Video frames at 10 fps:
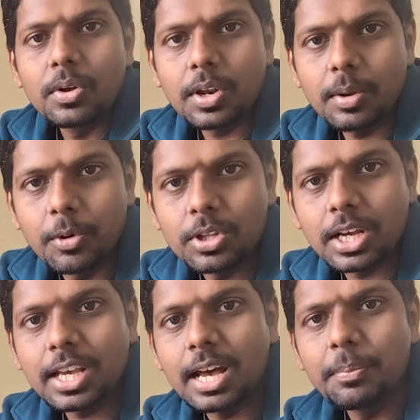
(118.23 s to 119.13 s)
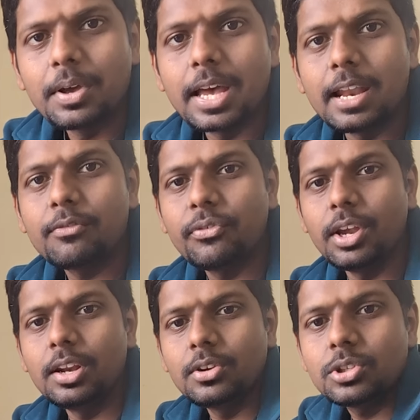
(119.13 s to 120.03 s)
remove the cap and
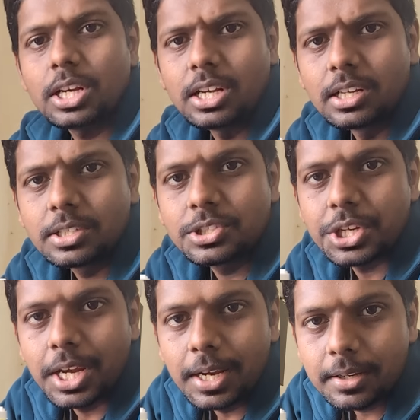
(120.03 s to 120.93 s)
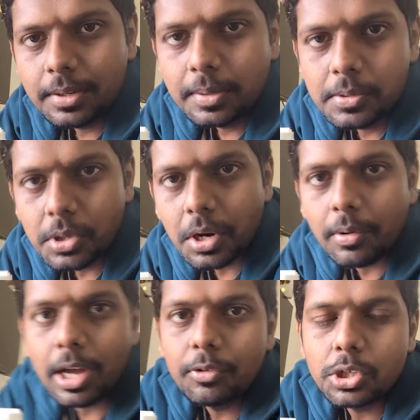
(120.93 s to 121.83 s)
feed to the child. So now I
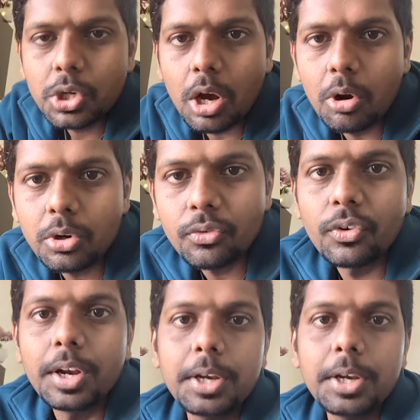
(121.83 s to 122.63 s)
will show how to feed